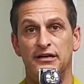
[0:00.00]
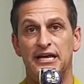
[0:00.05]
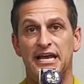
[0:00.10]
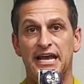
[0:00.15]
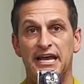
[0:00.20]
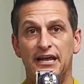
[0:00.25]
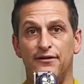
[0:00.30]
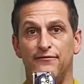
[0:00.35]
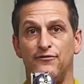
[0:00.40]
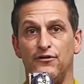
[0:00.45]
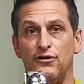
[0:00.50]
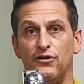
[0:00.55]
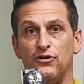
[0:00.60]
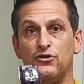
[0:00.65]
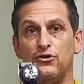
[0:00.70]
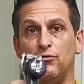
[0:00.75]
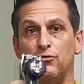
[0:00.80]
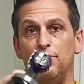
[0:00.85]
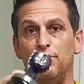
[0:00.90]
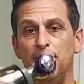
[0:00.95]
in a
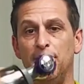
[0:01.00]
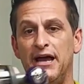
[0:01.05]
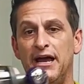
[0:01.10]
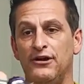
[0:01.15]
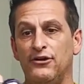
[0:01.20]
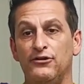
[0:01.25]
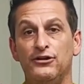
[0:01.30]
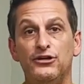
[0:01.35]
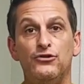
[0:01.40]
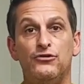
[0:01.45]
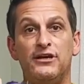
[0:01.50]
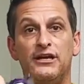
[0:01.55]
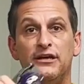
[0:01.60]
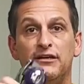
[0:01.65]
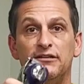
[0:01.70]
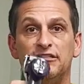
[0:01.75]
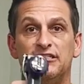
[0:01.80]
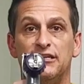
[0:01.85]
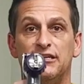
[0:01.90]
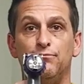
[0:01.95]
vertical manner, you can
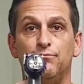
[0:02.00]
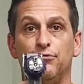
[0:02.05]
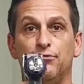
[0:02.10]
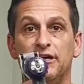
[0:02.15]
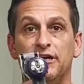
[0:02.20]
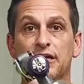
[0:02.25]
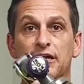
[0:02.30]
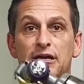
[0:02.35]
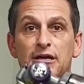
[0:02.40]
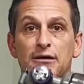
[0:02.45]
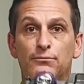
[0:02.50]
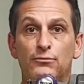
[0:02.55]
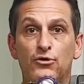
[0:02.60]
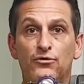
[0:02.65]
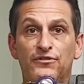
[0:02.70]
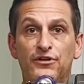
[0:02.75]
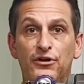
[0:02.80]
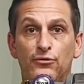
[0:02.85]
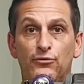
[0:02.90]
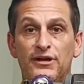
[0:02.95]
simply move
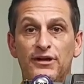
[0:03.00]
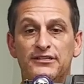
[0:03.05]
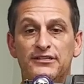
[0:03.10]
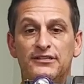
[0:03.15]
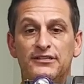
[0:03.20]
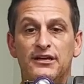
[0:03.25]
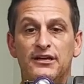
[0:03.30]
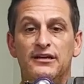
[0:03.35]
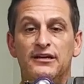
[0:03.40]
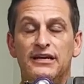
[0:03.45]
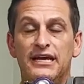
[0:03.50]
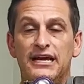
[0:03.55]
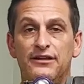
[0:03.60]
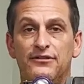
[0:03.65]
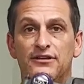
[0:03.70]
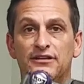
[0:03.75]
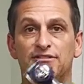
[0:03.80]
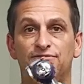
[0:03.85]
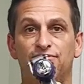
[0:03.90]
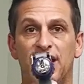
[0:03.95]
your wrist in
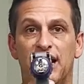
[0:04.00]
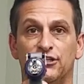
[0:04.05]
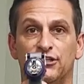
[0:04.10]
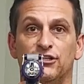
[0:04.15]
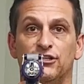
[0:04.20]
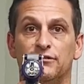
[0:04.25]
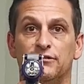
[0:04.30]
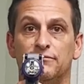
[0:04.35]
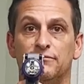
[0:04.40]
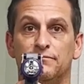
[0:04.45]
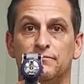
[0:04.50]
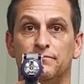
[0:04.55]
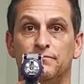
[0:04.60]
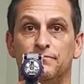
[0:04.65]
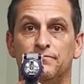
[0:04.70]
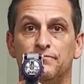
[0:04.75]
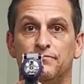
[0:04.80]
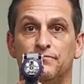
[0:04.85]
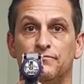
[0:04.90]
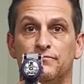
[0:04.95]
this fashion.
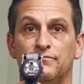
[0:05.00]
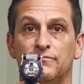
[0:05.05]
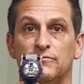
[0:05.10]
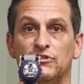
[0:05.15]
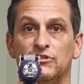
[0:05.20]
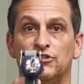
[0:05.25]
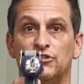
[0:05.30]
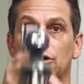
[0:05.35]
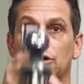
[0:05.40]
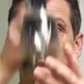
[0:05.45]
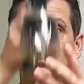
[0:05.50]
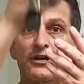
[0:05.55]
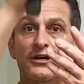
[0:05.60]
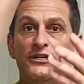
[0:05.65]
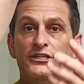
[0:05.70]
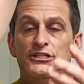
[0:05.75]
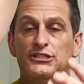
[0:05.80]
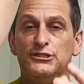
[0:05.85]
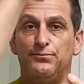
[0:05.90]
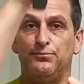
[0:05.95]
So
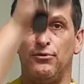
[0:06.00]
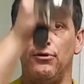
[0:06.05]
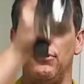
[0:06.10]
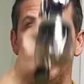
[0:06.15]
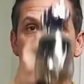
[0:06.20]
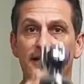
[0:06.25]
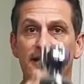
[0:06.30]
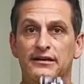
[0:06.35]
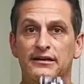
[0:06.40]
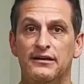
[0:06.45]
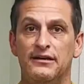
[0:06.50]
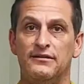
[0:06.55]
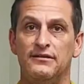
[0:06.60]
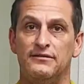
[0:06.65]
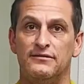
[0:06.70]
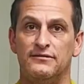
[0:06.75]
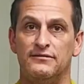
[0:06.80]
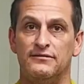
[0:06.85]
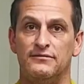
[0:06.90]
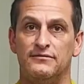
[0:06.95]
spraying
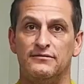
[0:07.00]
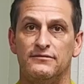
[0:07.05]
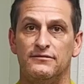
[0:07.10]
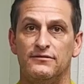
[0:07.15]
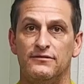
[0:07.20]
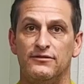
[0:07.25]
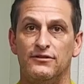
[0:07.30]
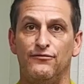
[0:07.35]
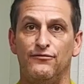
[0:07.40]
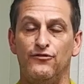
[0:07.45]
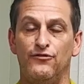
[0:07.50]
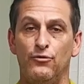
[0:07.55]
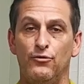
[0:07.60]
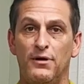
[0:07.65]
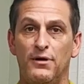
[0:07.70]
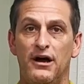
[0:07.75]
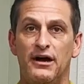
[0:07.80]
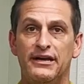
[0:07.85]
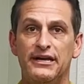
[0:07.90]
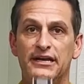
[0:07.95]
the full
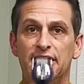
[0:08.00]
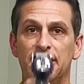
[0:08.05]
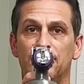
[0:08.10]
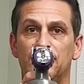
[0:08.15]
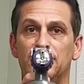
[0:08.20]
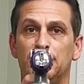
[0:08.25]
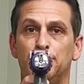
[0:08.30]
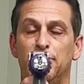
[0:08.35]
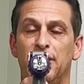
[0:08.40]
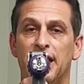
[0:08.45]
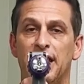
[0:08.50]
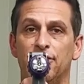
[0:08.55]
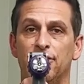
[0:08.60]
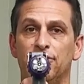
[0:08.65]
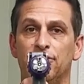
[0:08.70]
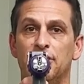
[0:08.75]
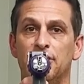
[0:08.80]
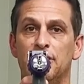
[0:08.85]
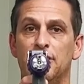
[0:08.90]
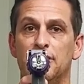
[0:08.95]
body in this pattern